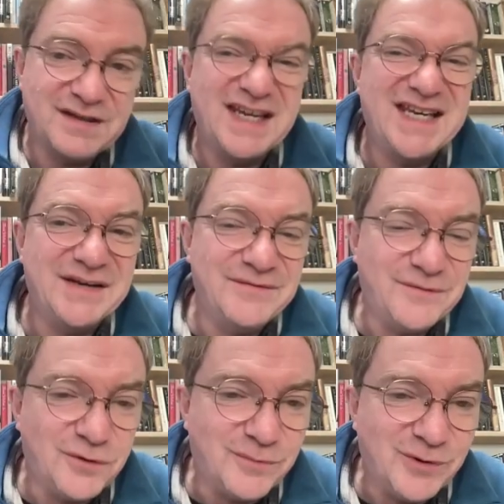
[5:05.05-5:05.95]

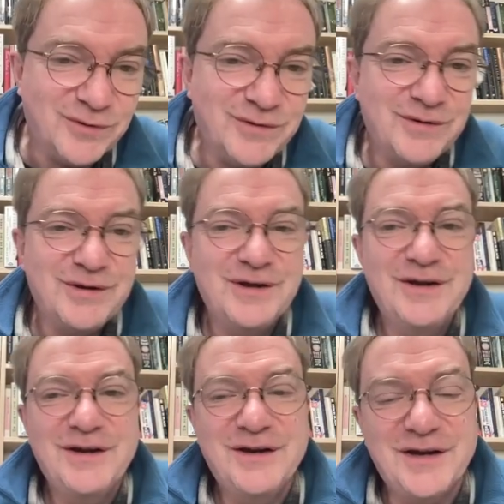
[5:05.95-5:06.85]
informal,
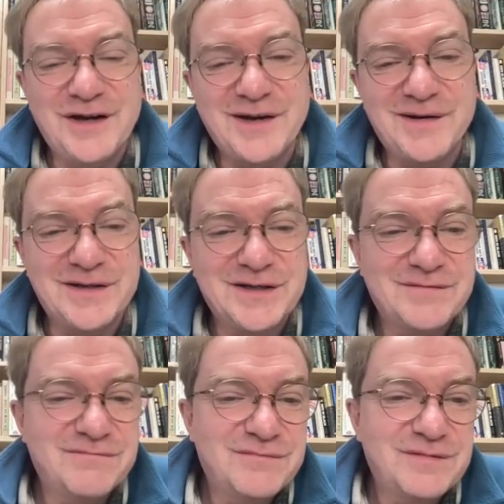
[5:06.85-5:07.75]
and
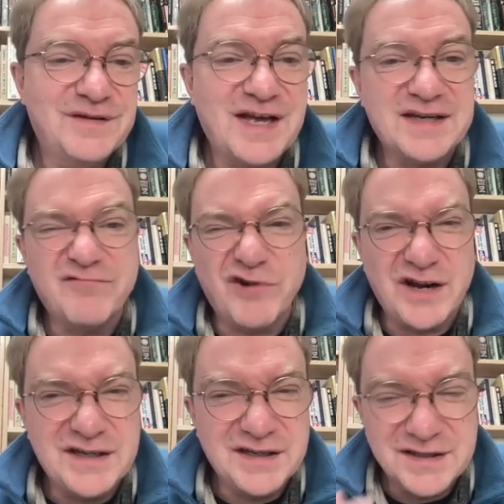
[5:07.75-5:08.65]
that
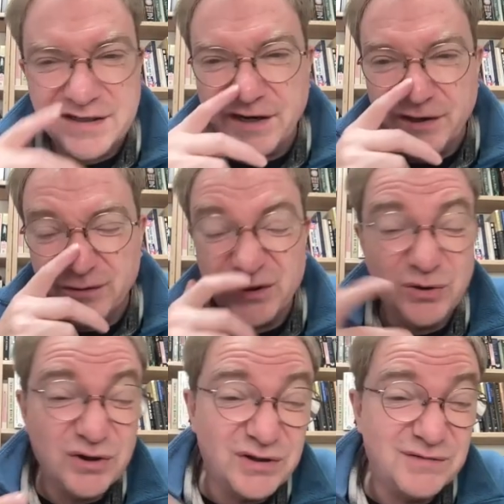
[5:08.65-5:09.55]
writing style
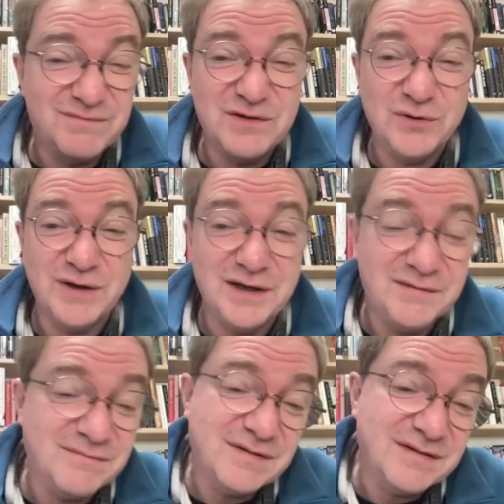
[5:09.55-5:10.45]
you could do
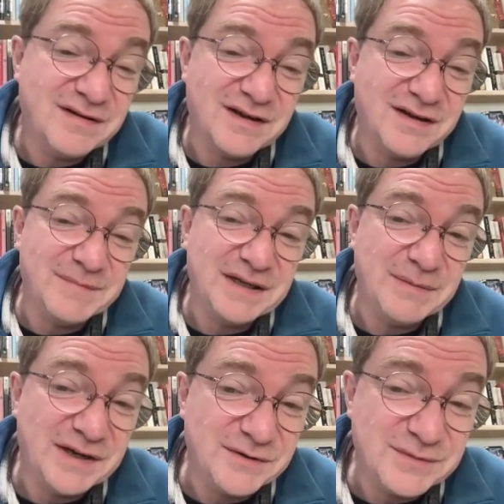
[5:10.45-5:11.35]
in
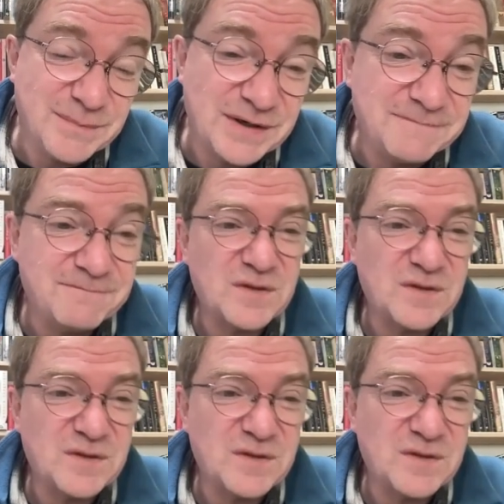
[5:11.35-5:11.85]
emails, but